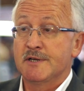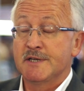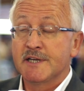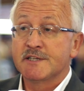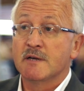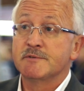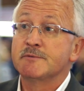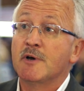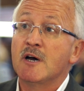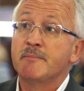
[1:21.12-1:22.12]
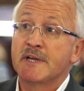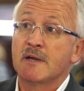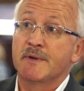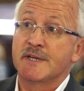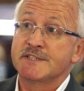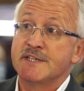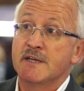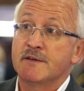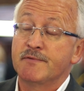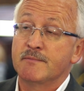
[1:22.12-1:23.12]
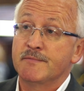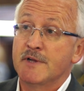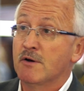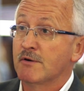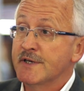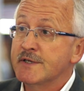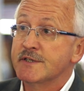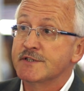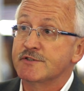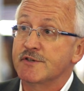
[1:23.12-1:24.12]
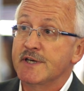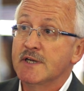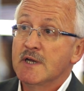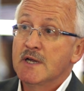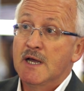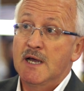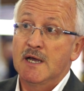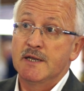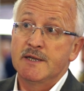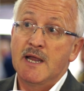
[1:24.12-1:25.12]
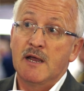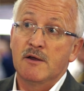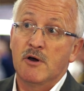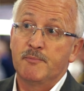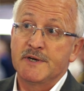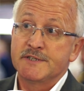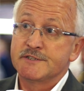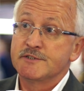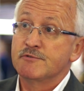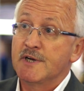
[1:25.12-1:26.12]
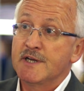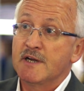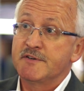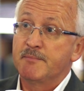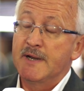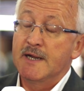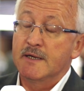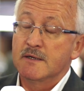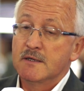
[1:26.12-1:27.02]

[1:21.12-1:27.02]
lead times are becoming extended from the whole industry, and now operators do really have to plan.